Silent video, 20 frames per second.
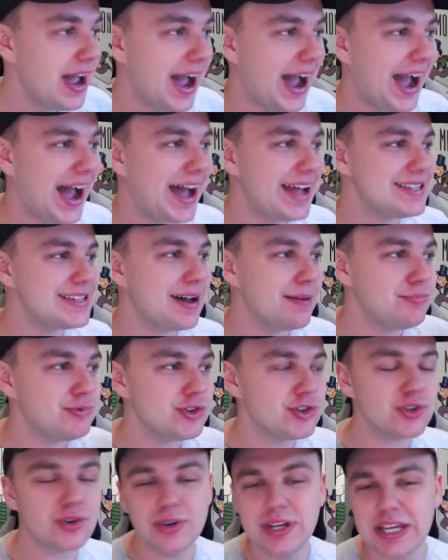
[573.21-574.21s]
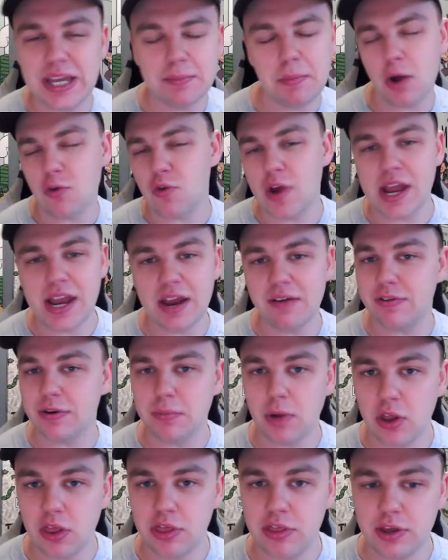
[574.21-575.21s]
And I'm just going to get my rent every
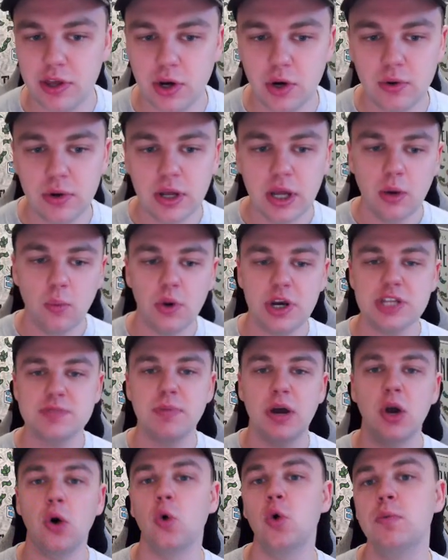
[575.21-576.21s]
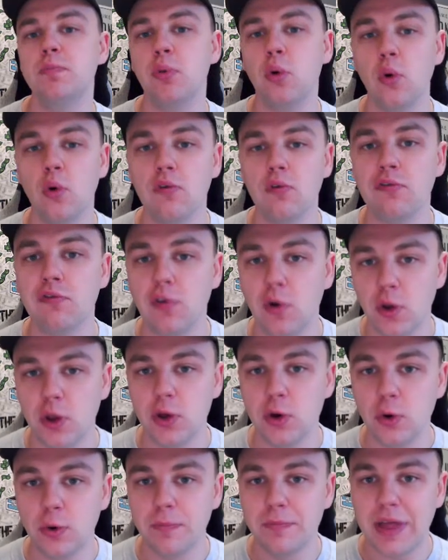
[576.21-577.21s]
month. When it's my own
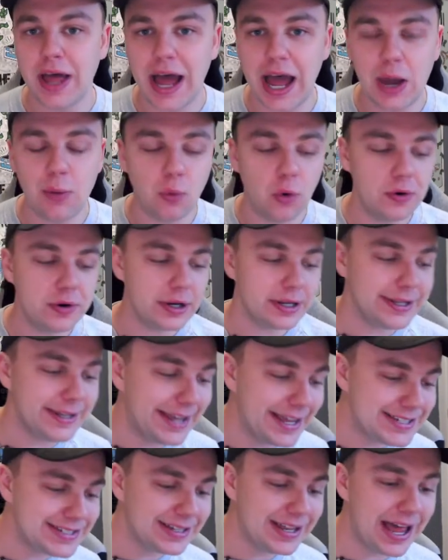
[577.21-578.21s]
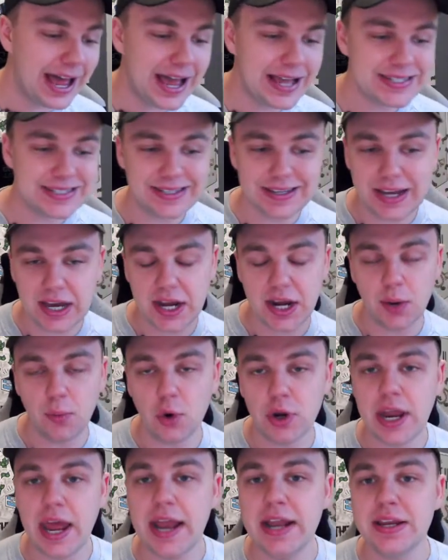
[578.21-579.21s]
portfolio, I want little hassle and I
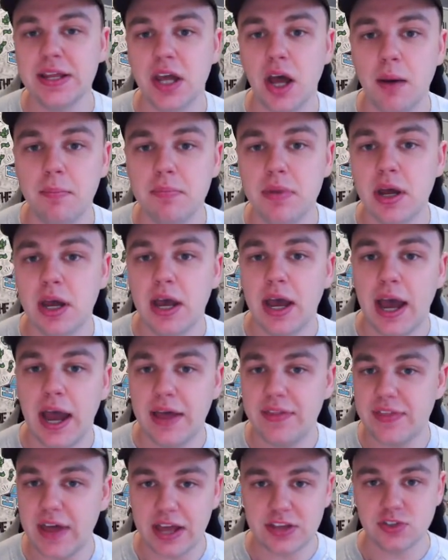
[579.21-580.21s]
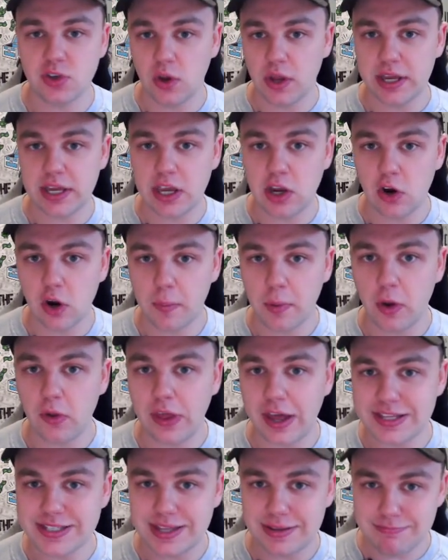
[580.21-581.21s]
want income, and that's all I care about.
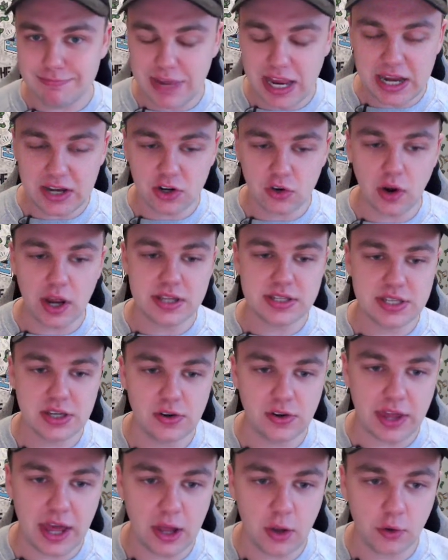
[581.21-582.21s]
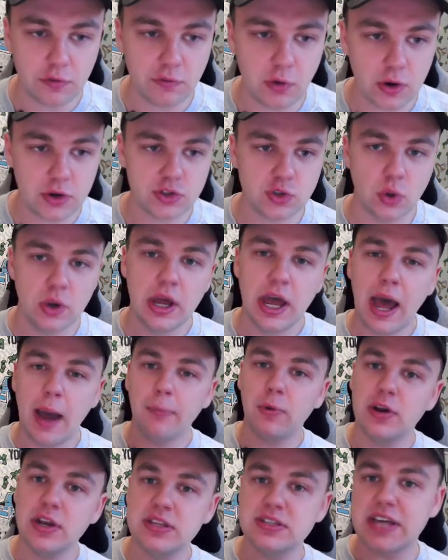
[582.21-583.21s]
That's the main criteria that I look for. So I'm
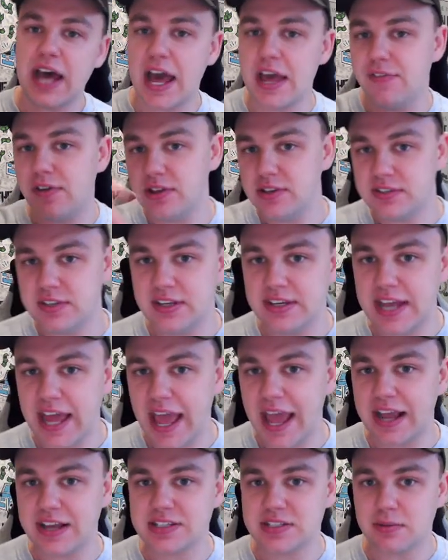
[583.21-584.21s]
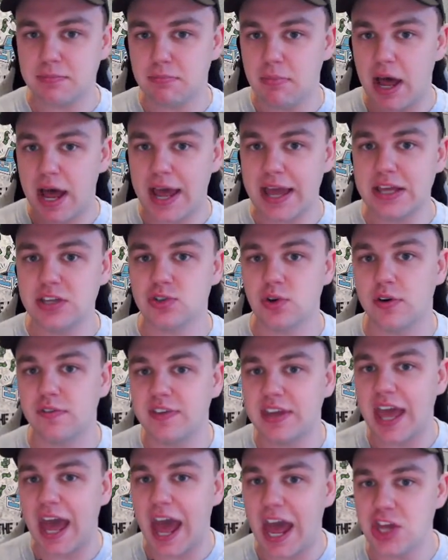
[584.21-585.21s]
going to dive into next my sort of
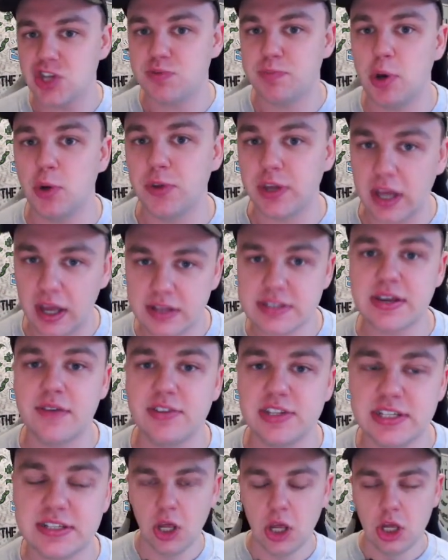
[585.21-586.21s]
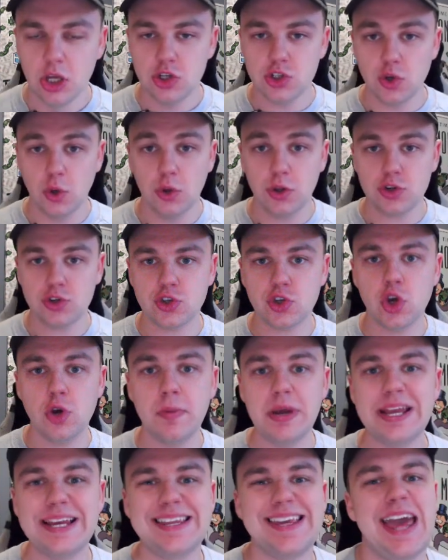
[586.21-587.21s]
cash building activities. So there's two
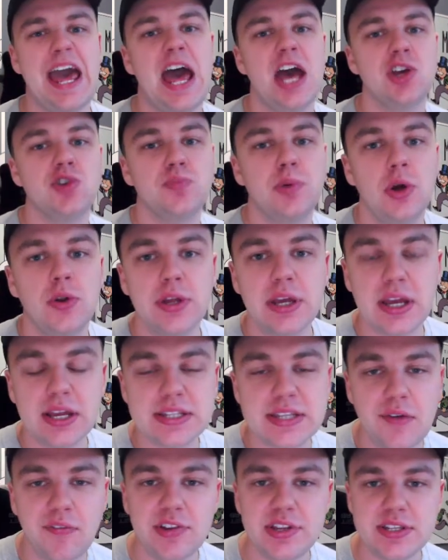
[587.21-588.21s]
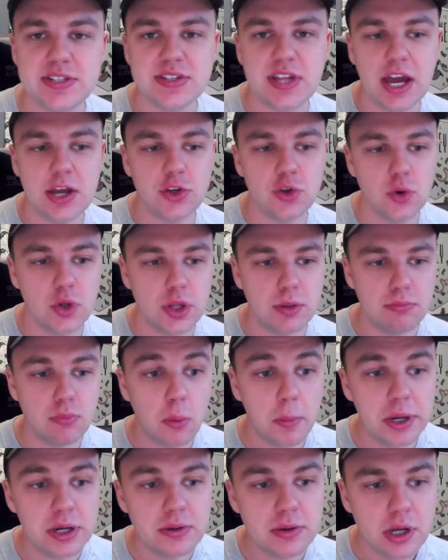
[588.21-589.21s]
main cash building activities that I do at the
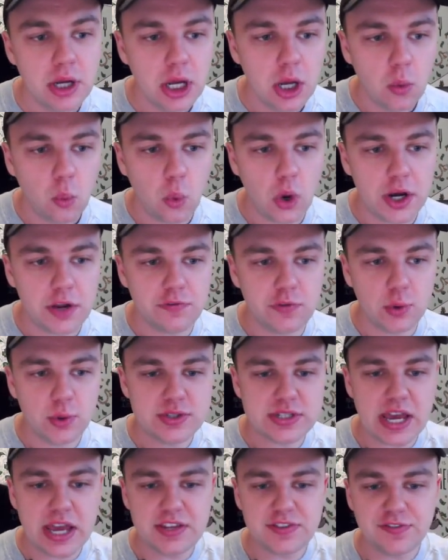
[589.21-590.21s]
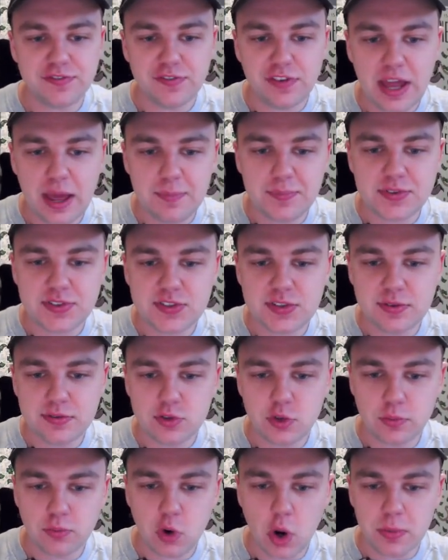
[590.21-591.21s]
moment. One of those is flips,
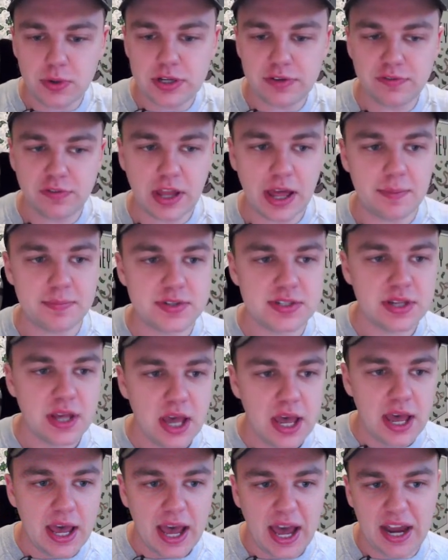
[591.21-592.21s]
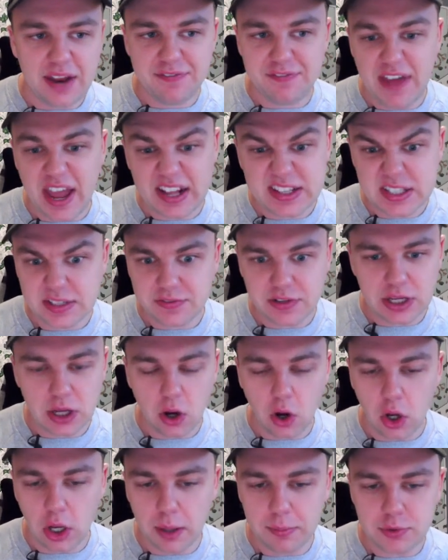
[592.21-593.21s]
so property flips. And effectively
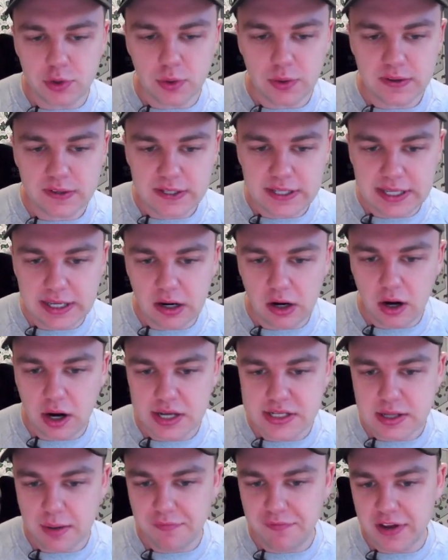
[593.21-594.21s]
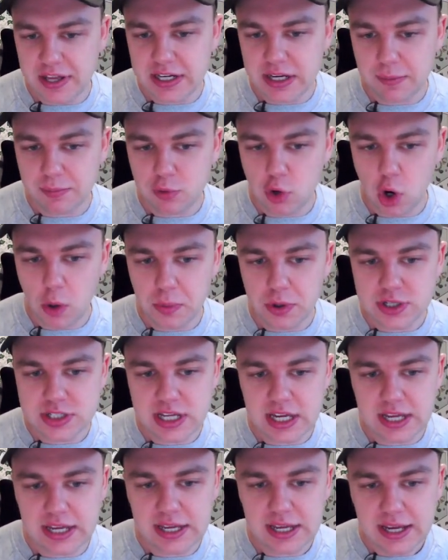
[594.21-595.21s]
all I'm doing here is I'm finding a
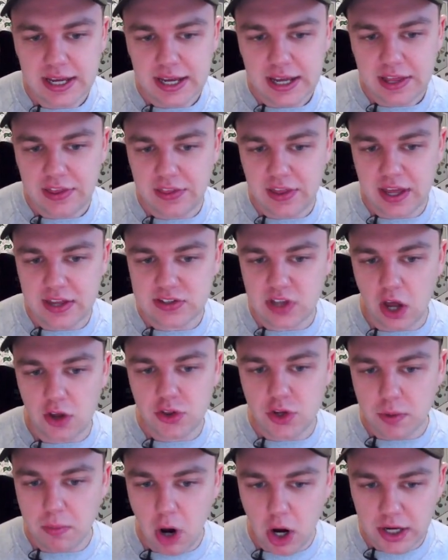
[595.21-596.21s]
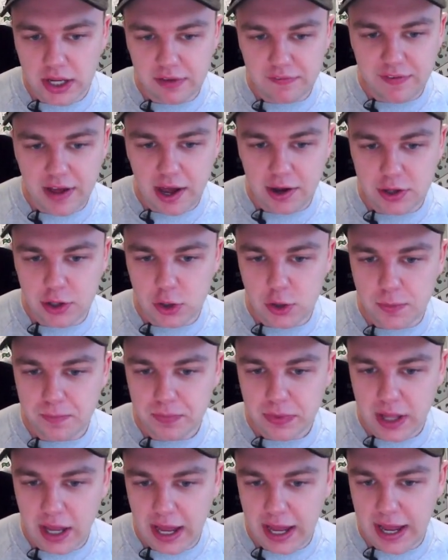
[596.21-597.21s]
property that is under market value.
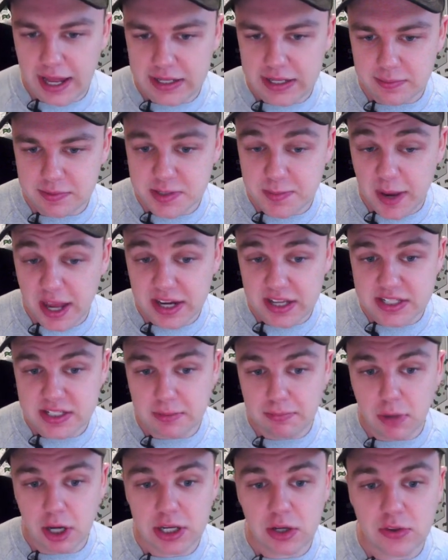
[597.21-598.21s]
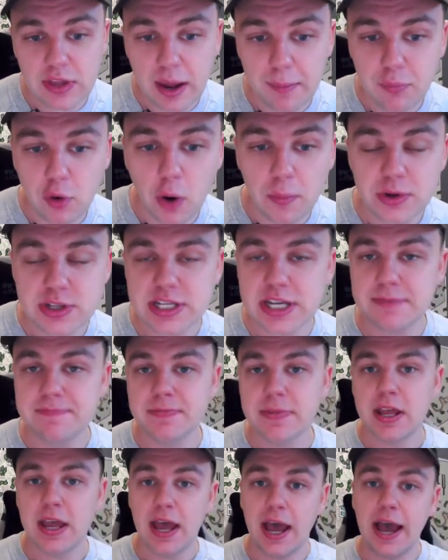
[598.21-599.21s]
and I'm spending some money on that property,
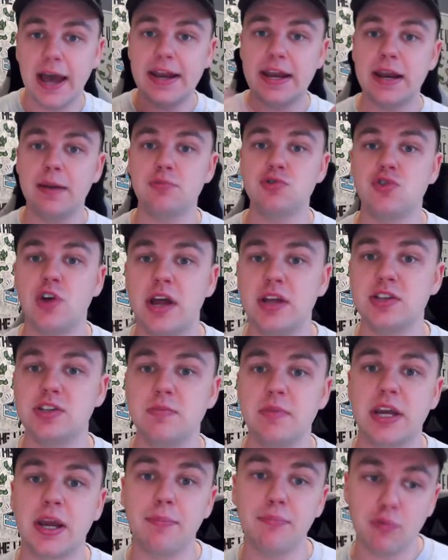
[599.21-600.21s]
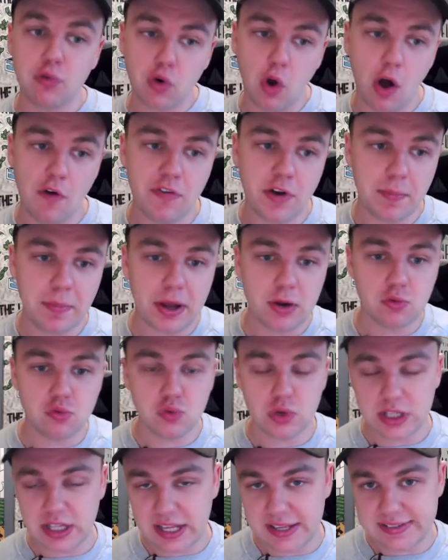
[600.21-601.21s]
and then I'm trying to make a profit by
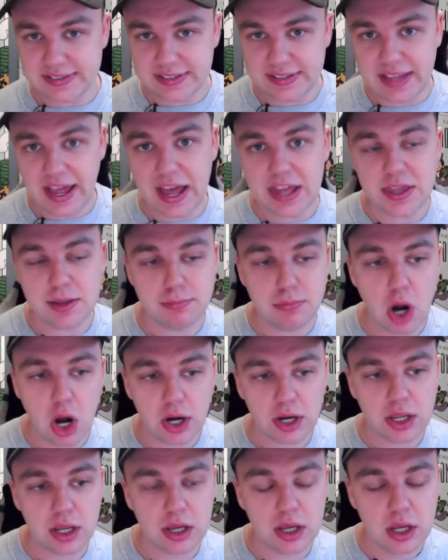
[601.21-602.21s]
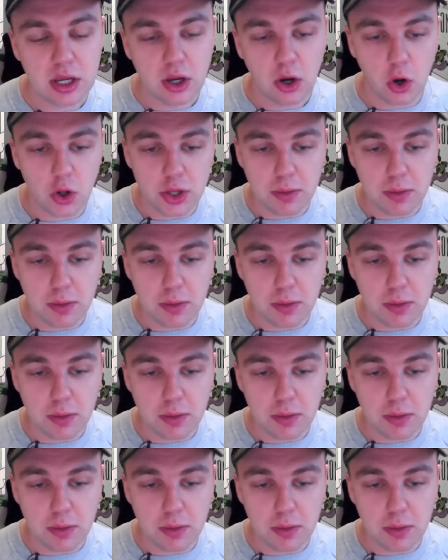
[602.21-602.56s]
relisting that at the market, on the